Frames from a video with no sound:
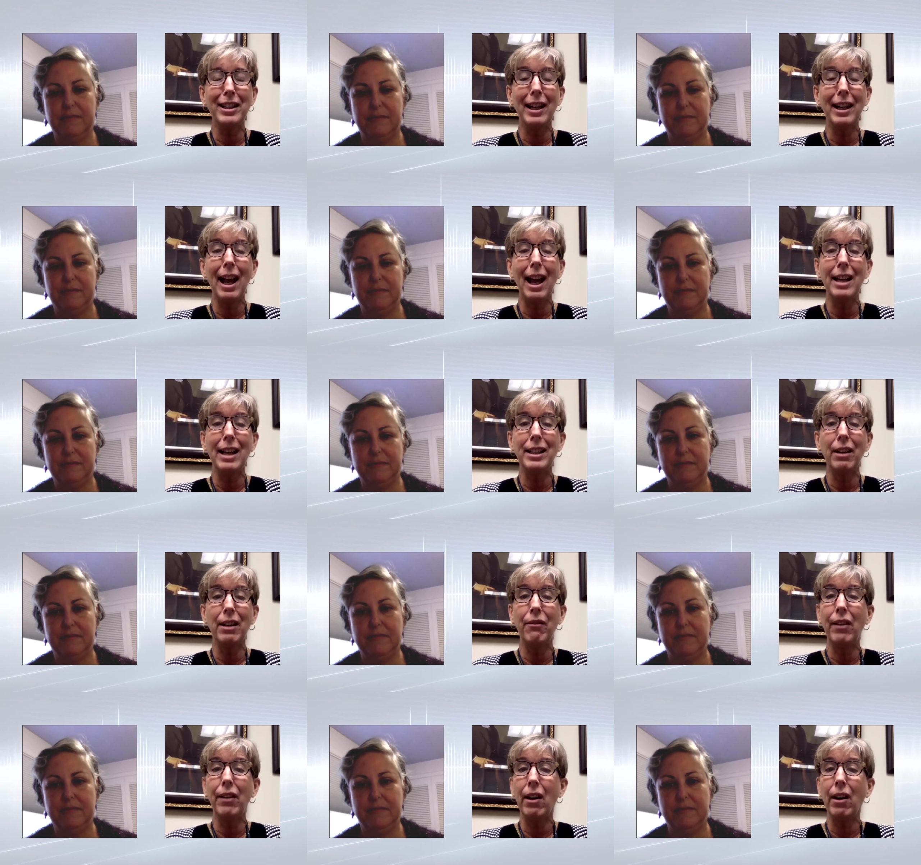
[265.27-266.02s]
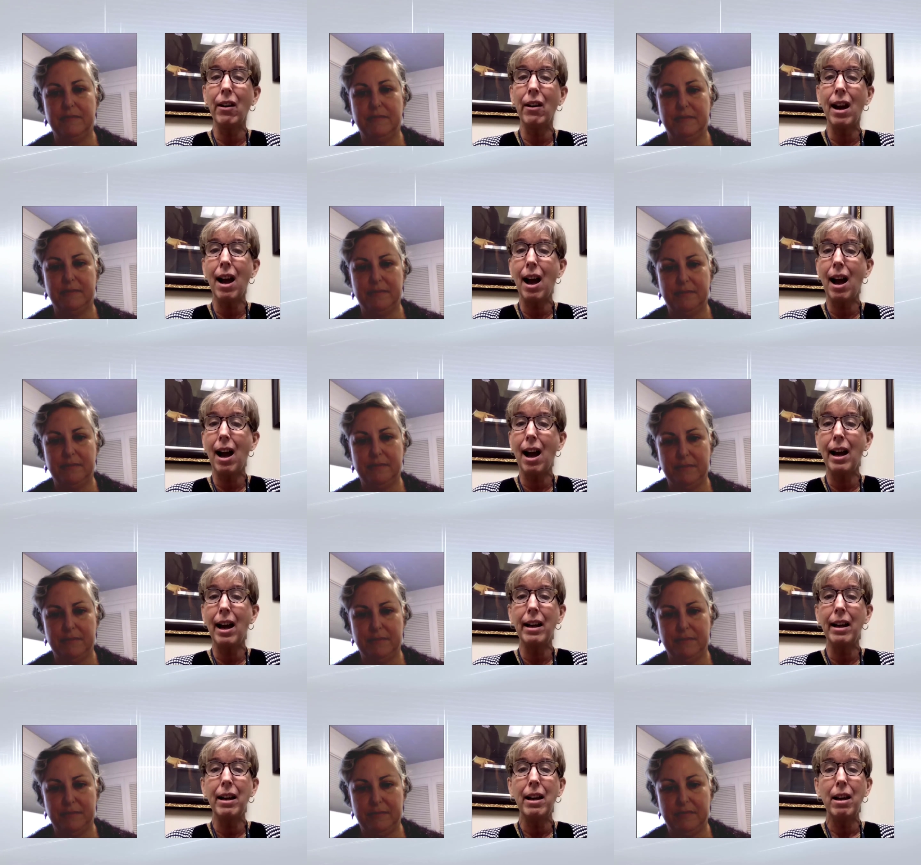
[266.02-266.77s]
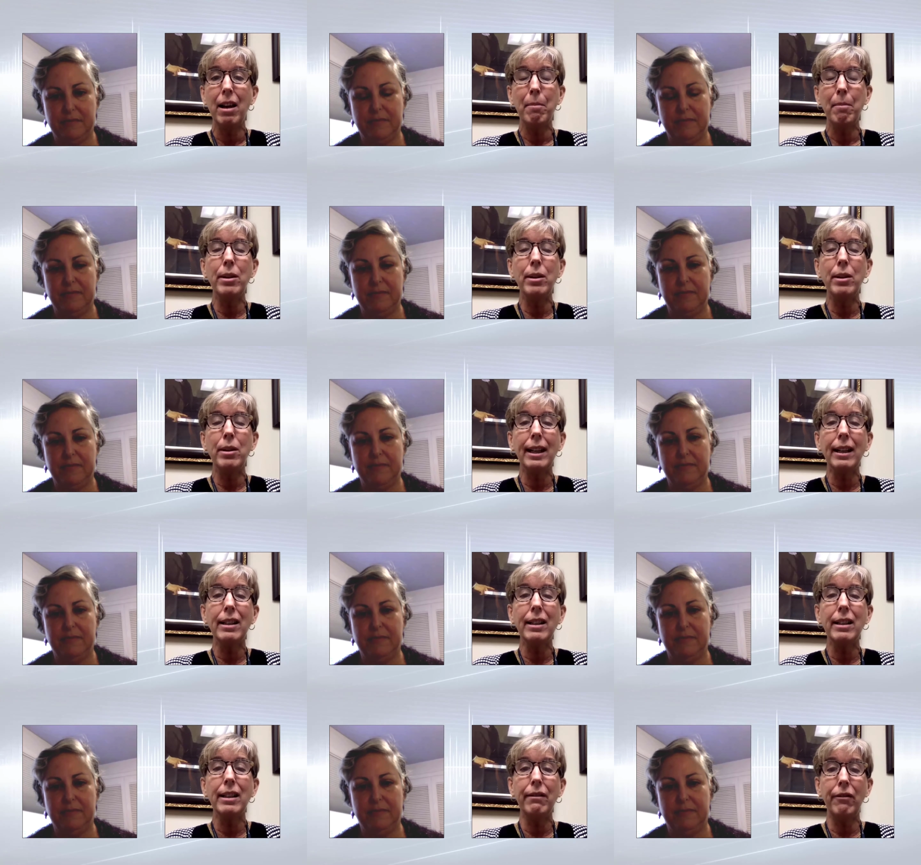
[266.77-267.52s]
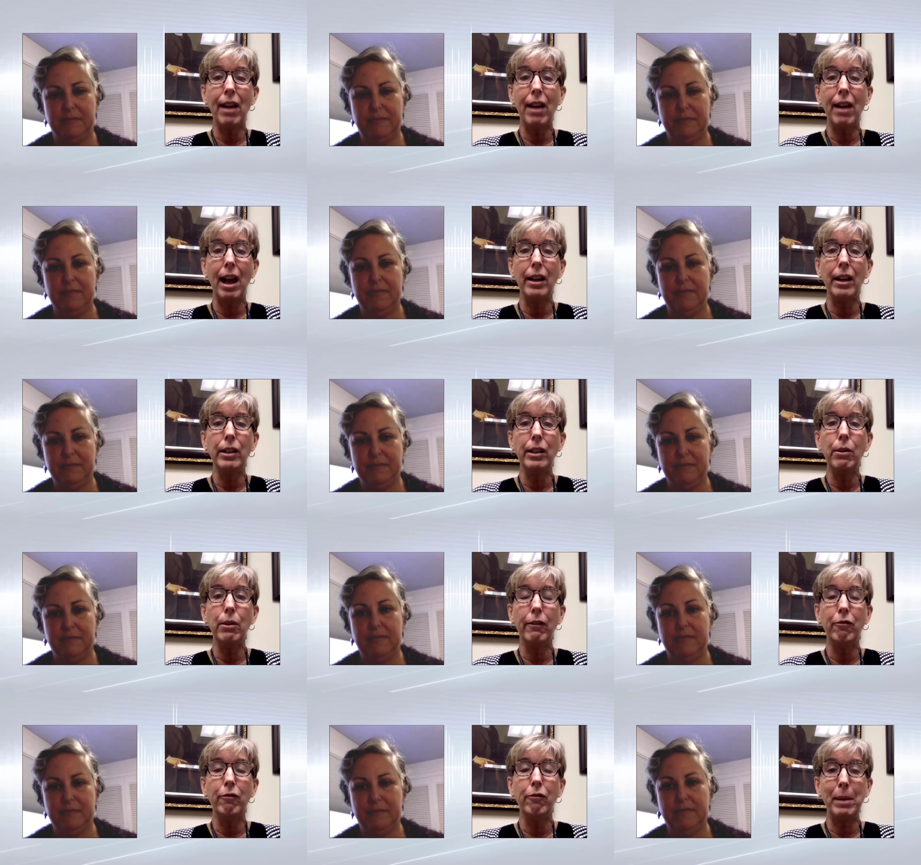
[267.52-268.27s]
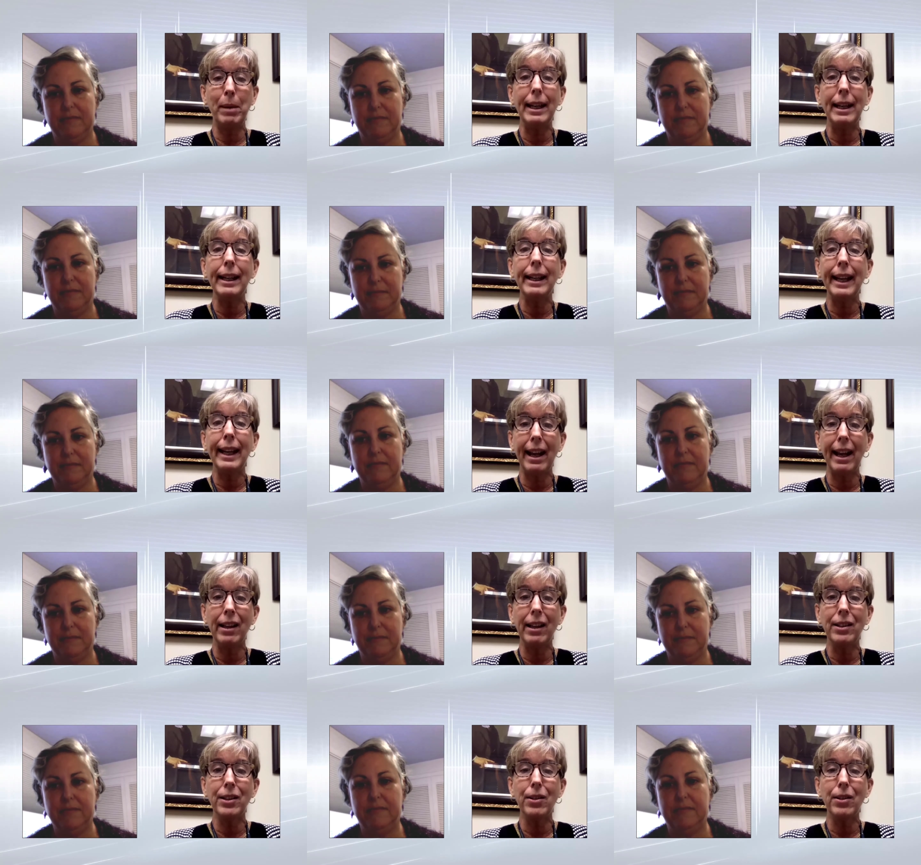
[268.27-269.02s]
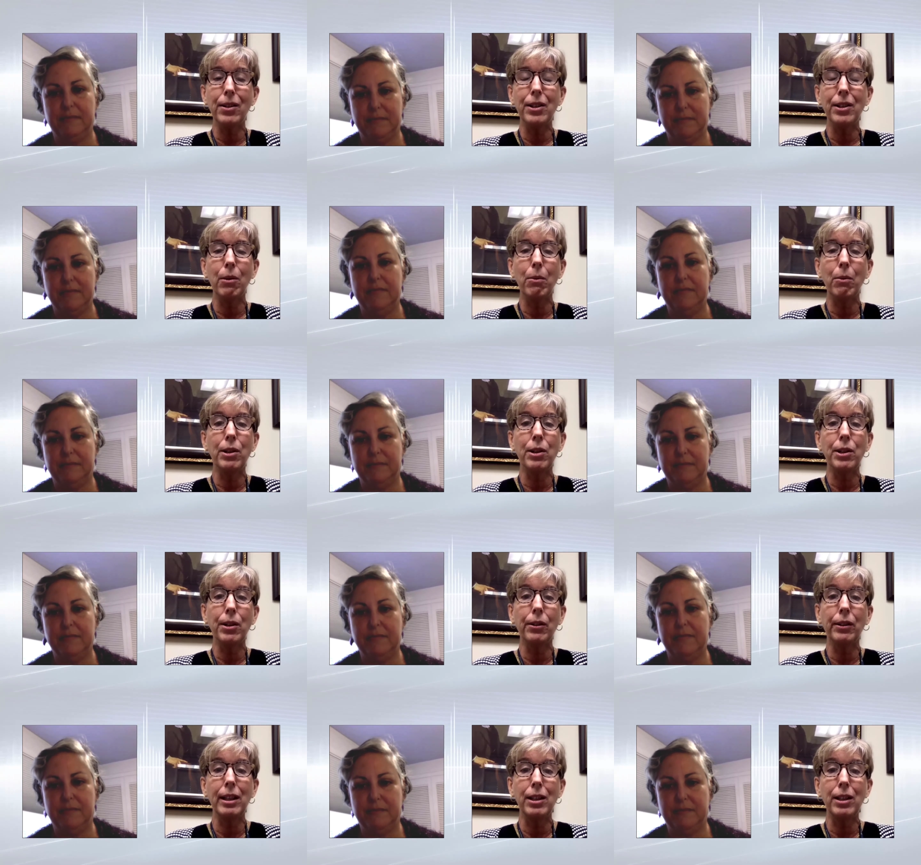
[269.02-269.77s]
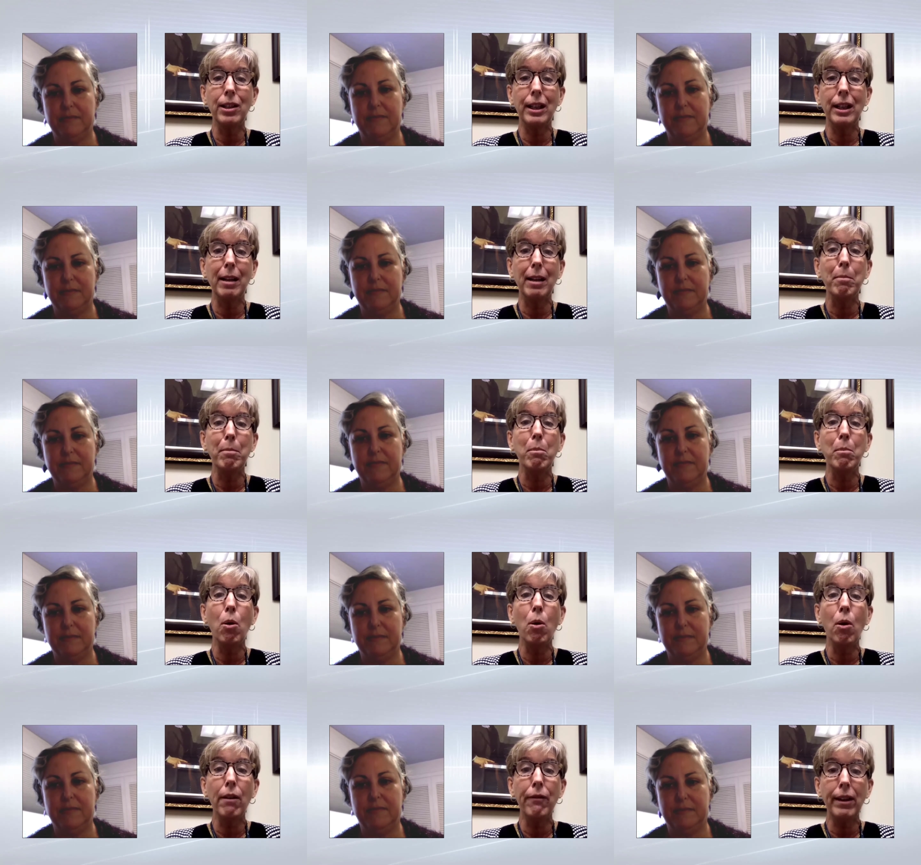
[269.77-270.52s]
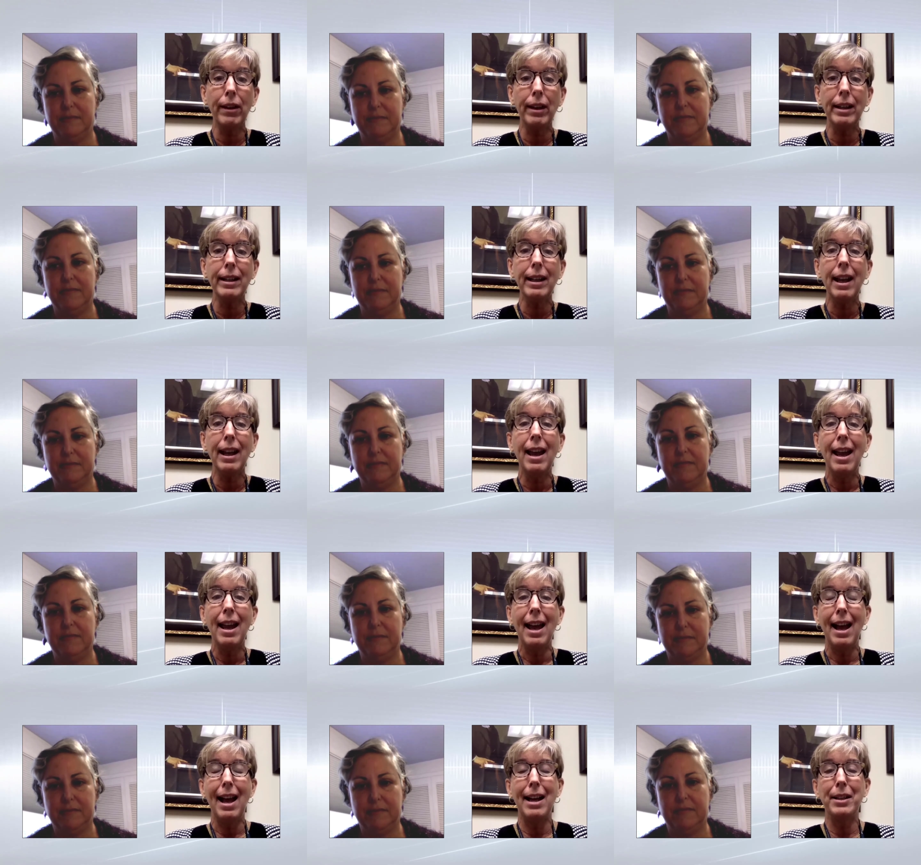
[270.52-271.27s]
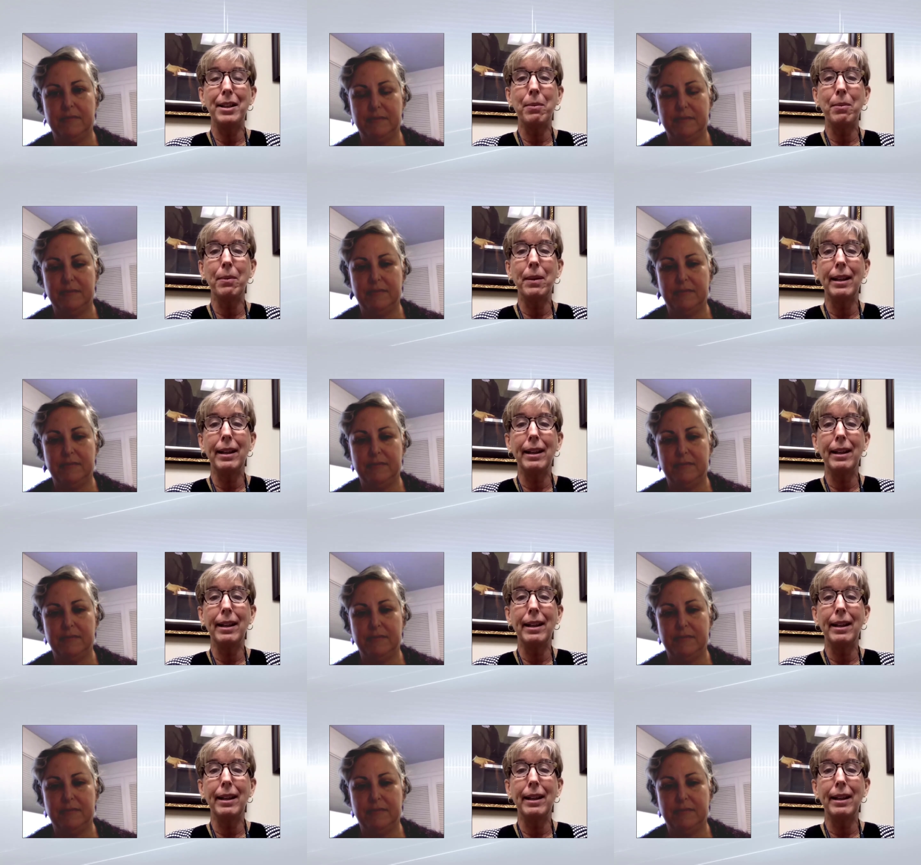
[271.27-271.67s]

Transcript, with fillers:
Speaker 1: It has a very high predictive value of being cancer, so we're certainly seeing more of it as we